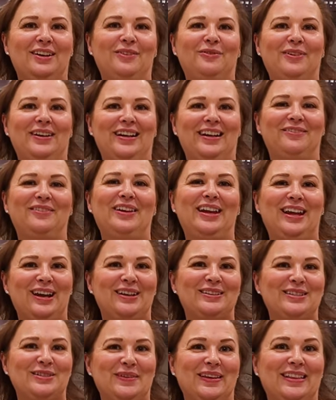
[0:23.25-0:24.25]
when we
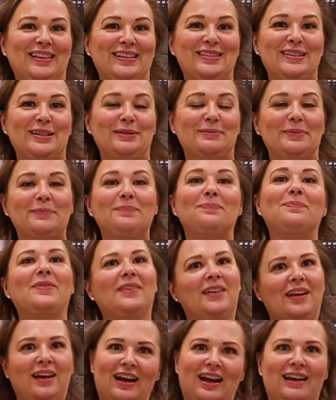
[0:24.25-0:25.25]
go to make the soup.
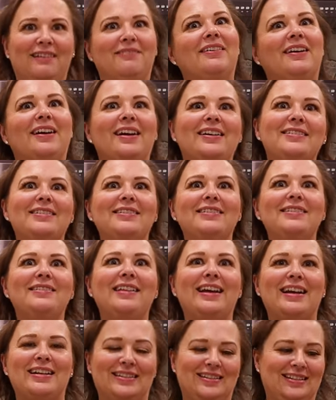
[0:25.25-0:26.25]
I forgot to do
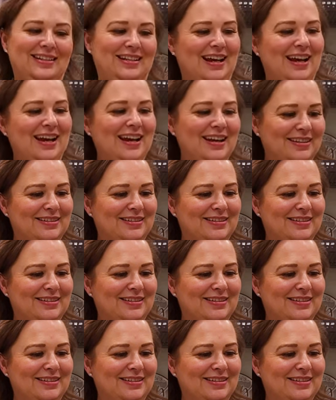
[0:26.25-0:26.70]
that today,